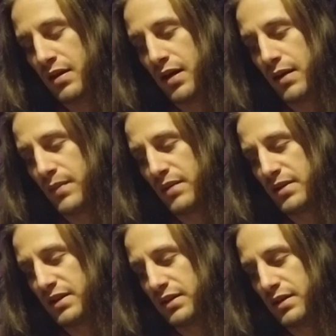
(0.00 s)
it made
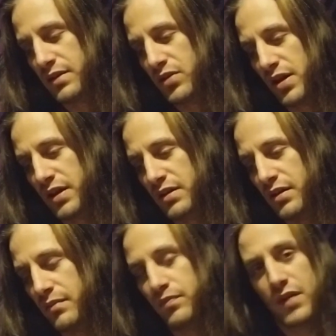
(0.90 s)
me think,
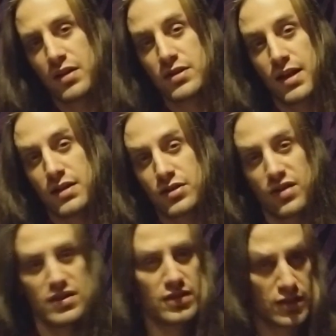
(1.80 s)
I should ask you
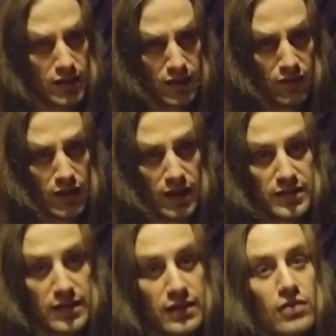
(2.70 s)
guys, did any of you guys
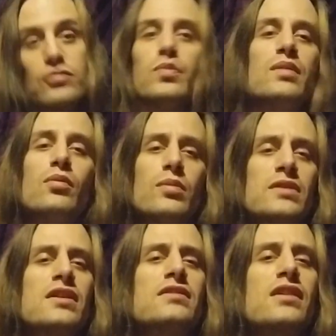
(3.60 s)
see those people?
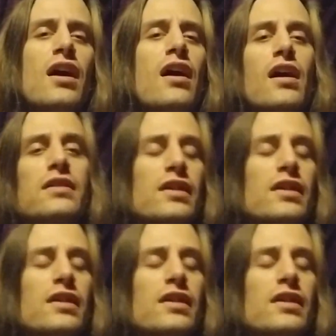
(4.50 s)
Because that's odd